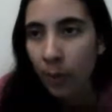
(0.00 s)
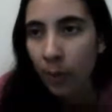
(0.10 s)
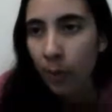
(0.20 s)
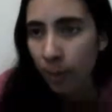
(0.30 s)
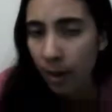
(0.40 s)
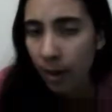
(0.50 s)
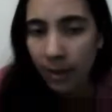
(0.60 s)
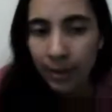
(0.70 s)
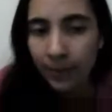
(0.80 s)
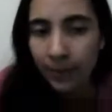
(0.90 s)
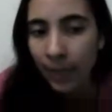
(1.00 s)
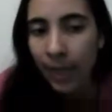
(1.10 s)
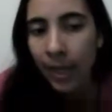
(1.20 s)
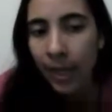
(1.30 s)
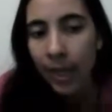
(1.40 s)
of blogs.
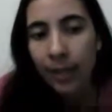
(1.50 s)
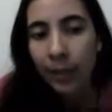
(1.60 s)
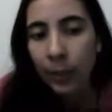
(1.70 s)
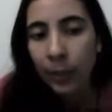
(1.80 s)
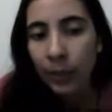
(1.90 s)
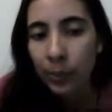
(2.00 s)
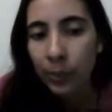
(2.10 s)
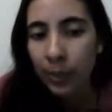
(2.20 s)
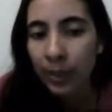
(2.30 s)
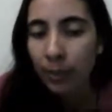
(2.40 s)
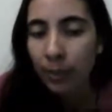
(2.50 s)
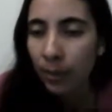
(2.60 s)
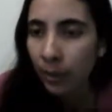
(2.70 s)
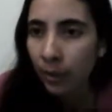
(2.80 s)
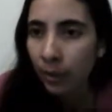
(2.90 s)
And the way to make a
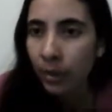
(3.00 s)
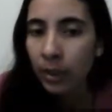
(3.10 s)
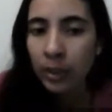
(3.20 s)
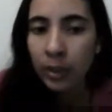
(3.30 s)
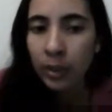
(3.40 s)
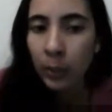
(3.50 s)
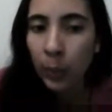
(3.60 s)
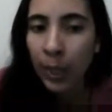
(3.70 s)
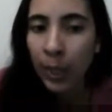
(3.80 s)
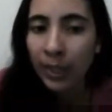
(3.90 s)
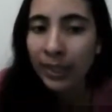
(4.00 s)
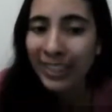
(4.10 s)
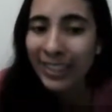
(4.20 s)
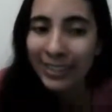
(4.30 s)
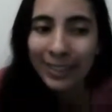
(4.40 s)
blog here is quite
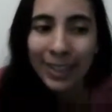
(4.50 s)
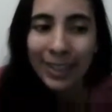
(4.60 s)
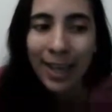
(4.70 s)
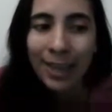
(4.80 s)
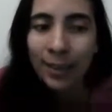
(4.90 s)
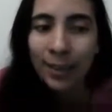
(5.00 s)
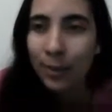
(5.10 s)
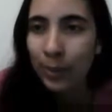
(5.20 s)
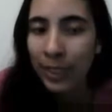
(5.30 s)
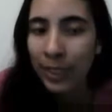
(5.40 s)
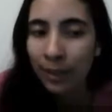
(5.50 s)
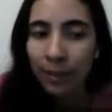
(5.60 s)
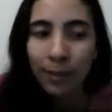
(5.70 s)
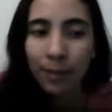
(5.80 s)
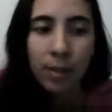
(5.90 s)
easy and doesn't
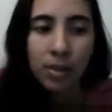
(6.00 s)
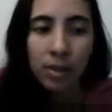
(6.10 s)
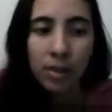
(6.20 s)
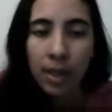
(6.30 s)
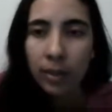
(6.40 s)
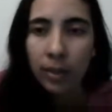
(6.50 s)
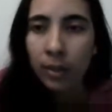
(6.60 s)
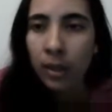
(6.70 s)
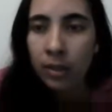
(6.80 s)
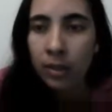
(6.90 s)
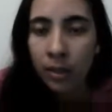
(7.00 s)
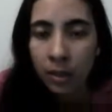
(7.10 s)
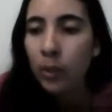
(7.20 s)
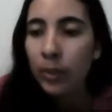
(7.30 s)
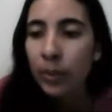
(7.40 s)
require much time because
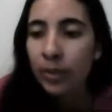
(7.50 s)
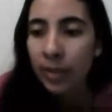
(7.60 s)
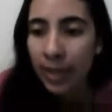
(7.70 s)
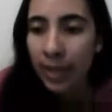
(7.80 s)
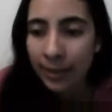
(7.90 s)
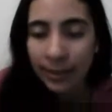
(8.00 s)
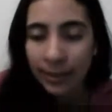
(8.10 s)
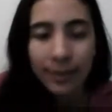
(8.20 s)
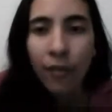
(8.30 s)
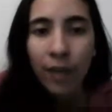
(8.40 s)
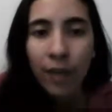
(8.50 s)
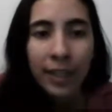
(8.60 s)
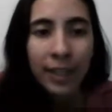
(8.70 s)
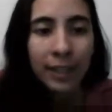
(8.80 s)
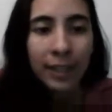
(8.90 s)
personalized.
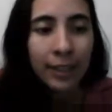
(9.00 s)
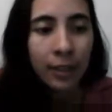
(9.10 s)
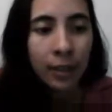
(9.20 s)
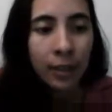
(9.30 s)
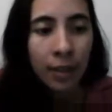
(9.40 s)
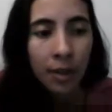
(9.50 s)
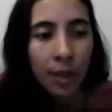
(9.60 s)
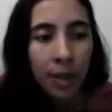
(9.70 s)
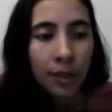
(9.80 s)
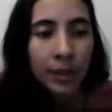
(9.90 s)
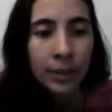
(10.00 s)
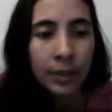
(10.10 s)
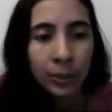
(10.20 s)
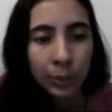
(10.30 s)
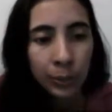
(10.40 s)
Finally, there are
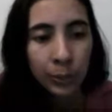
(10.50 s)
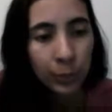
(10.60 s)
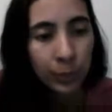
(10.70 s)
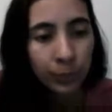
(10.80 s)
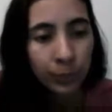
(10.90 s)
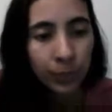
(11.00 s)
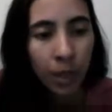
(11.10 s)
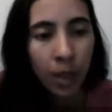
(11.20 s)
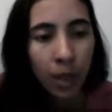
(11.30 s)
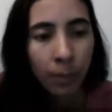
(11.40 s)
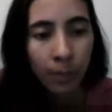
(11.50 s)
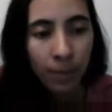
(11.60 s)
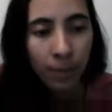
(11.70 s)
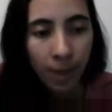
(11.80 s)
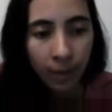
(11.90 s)
these two,
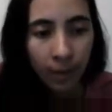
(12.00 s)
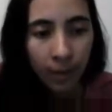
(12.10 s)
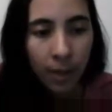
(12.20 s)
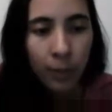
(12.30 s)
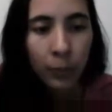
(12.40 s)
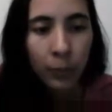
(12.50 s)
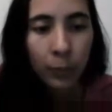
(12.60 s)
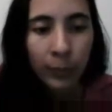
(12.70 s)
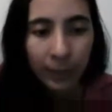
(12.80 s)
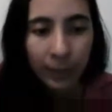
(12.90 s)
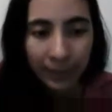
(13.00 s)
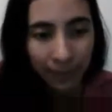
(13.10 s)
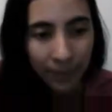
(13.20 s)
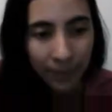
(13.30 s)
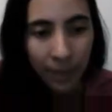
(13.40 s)
Overback and Weebly,